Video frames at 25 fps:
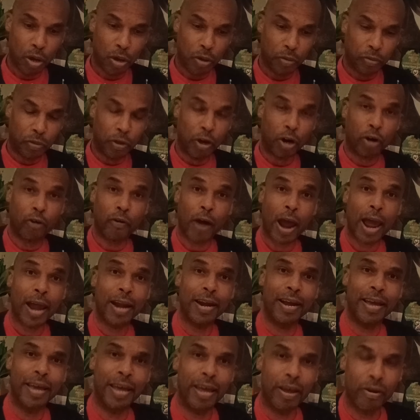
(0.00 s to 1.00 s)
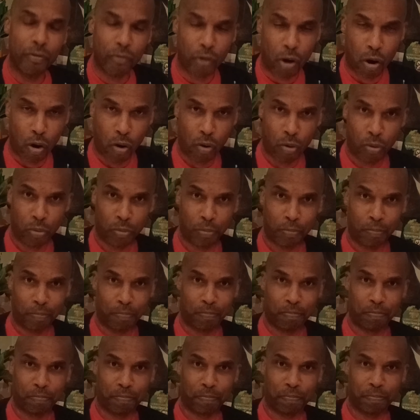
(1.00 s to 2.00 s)
The great hero,
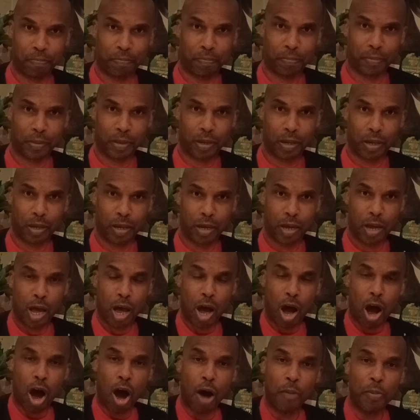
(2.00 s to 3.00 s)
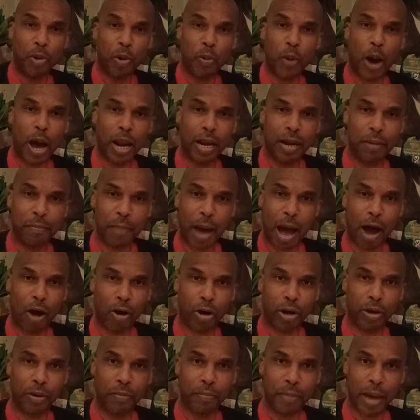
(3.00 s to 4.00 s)
Omowale
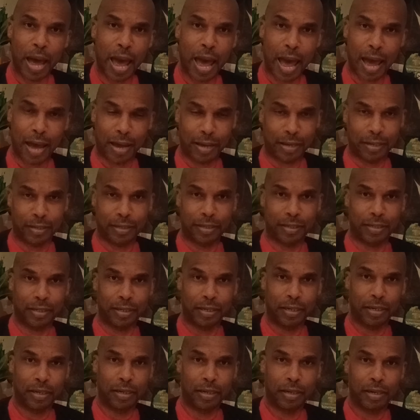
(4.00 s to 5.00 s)
Malcolm X,